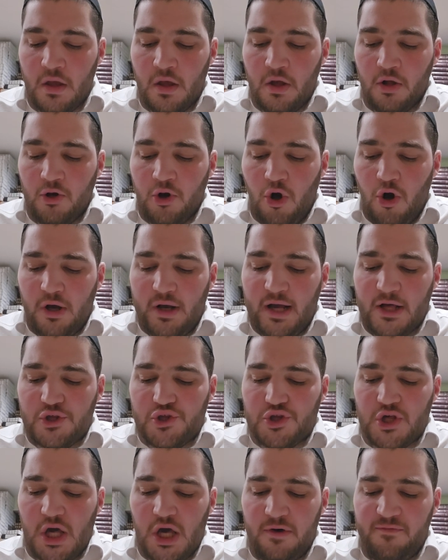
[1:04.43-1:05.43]
Lo
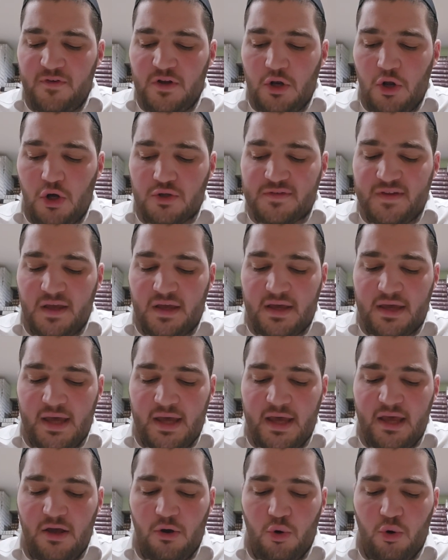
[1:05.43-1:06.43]
kasher velo
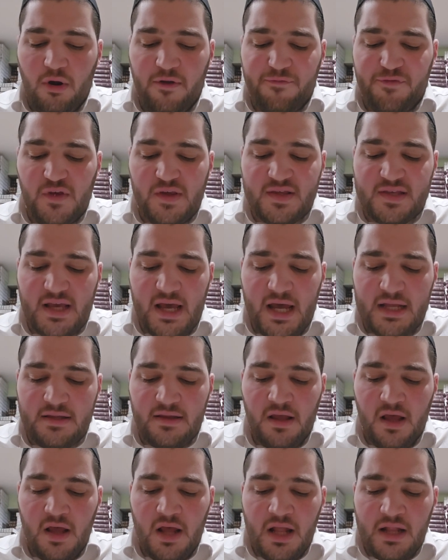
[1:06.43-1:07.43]
deche, or if he
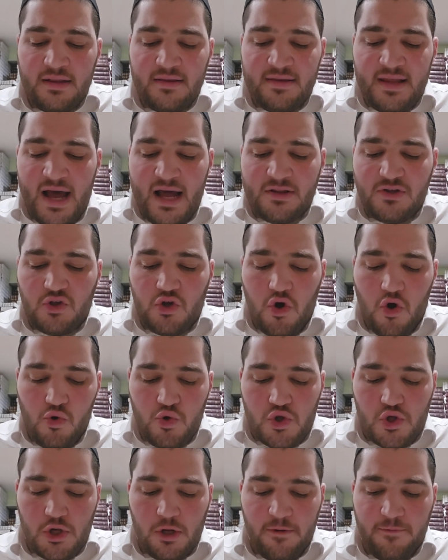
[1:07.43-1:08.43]
said, not
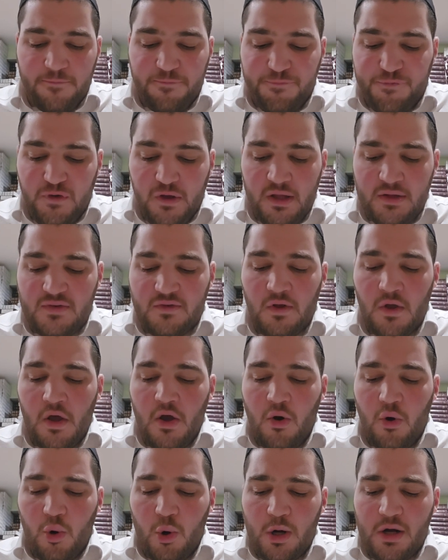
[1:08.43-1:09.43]
kosher, fit,
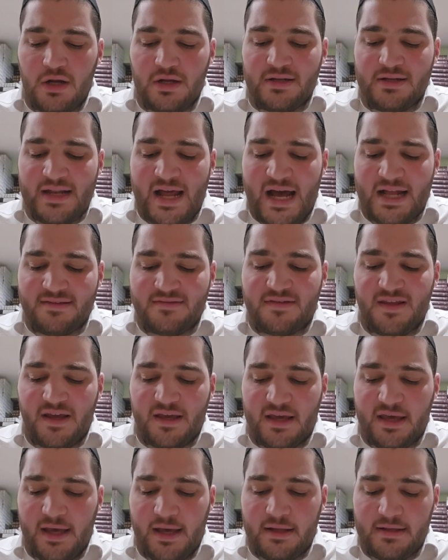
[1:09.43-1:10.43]
or not
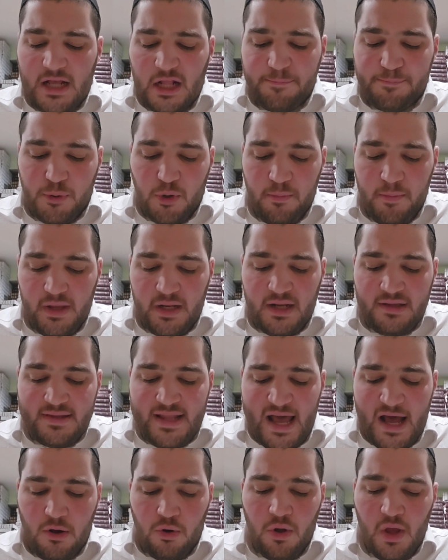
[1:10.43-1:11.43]
deche, not permitted.
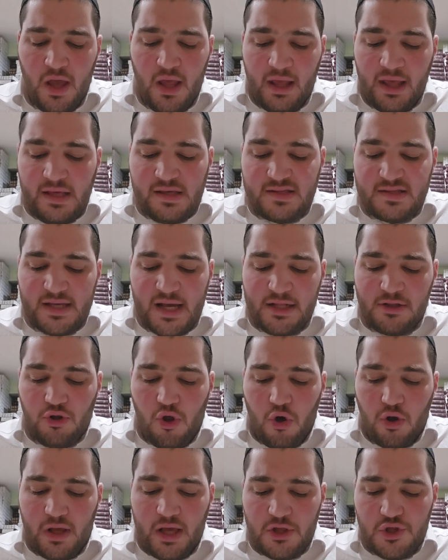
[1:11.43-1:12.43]
Now, he said,
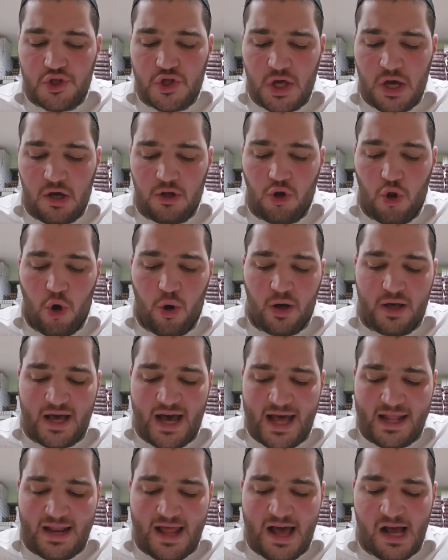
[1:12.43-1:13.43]
lo kasher, lo
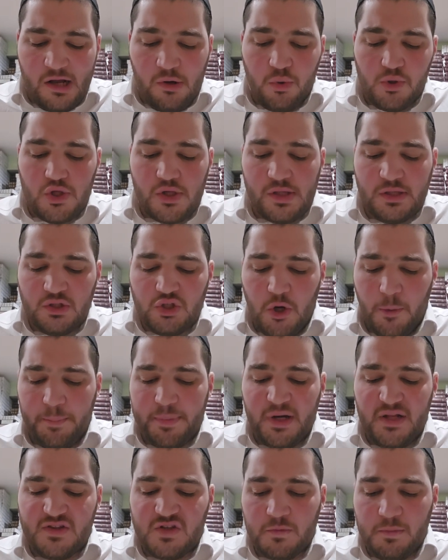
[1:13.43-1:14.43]
ochalach, which is
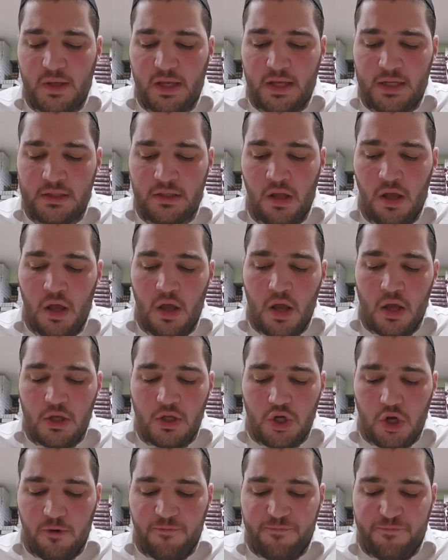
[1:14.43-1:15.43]
interpreted to mean,
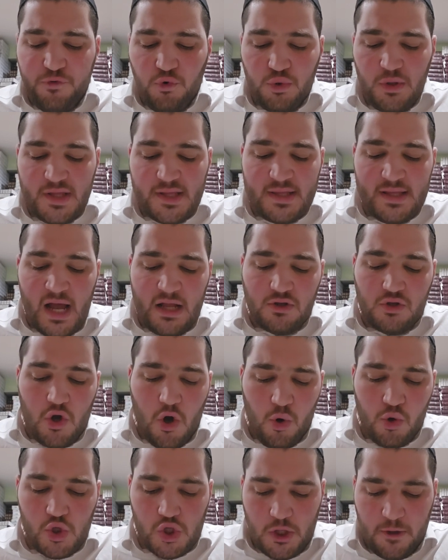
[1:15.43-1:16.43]
your food is not
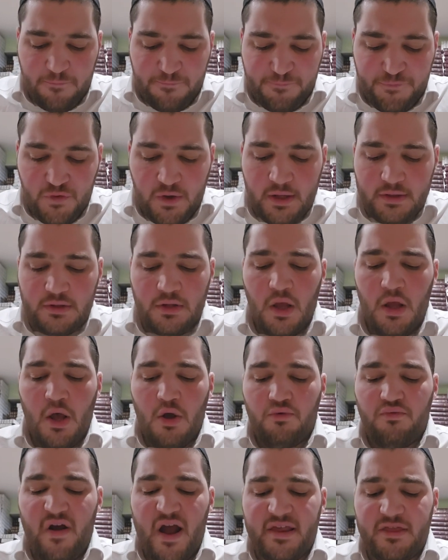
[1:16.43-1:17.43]
kosher, fit,
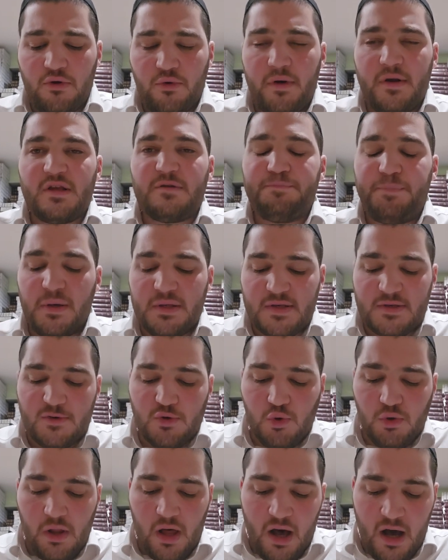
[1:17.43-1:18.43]
rather it is
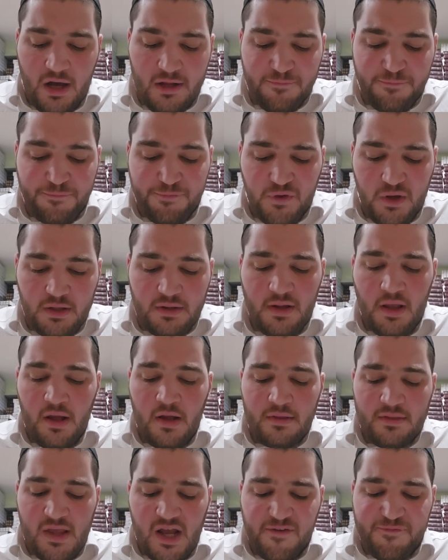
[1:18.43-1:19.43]
pasul, unfit,
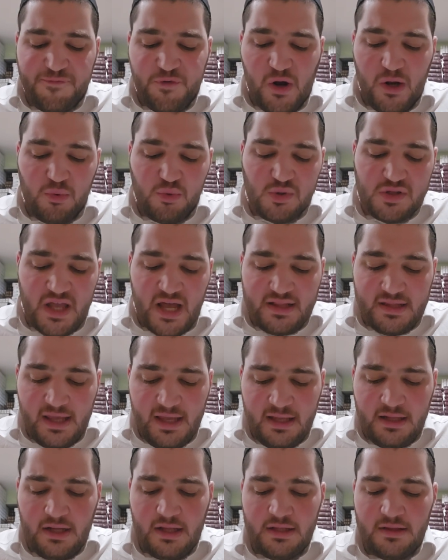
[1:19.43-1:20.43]
therefore I will not
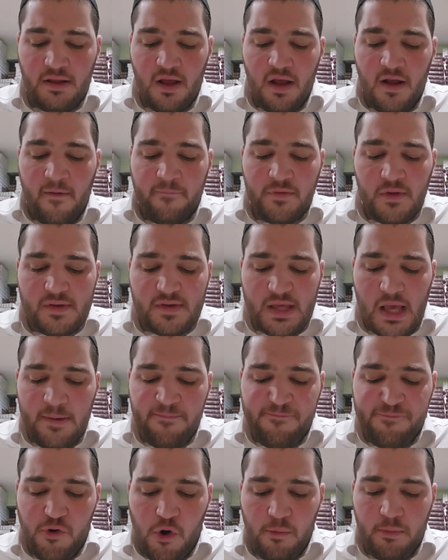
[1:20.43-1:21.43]
eat it. And the
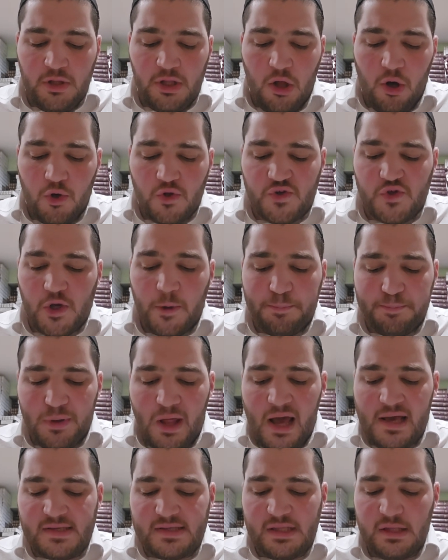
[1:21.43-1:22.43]
same formula also
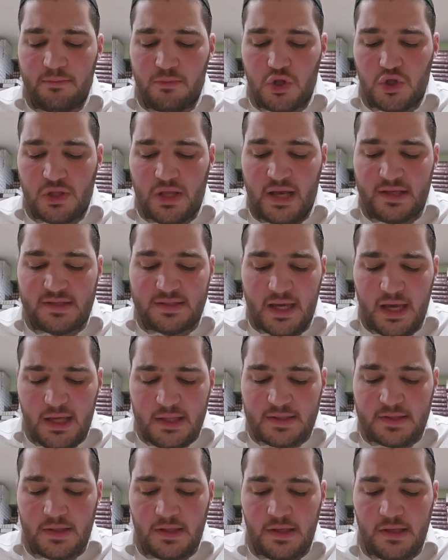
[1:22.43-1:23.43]
applies to the Mishnah's
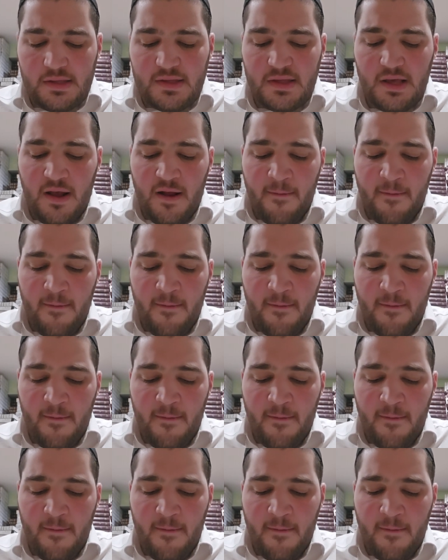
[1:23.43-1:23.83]
cases,